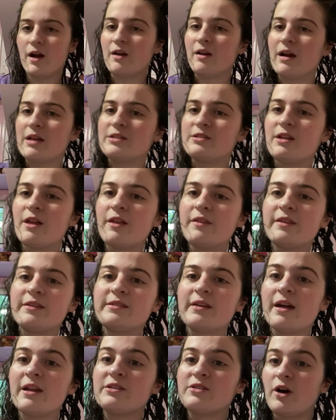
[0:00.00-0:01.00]
Alright, so now that this
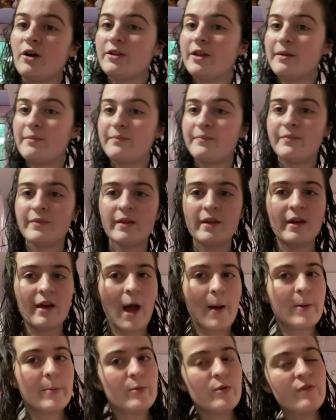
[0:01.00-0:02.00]
side is all done, I'm
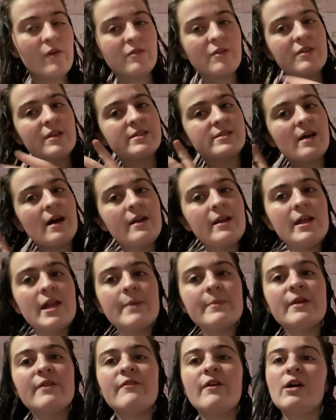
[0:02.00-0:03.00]
going to move over to this side and
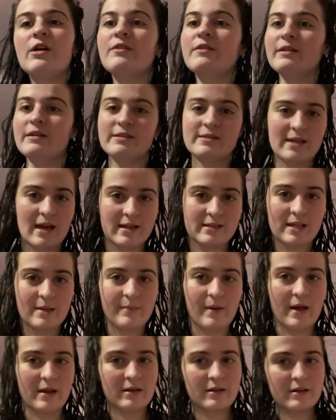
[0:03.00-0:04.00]
I'm going to follow the exact same
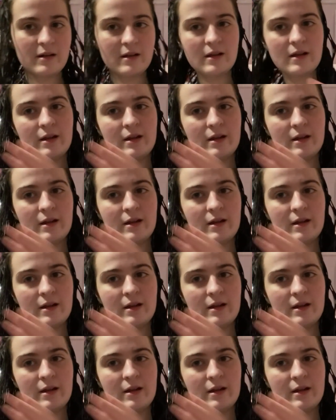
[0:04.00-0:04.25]
pattern.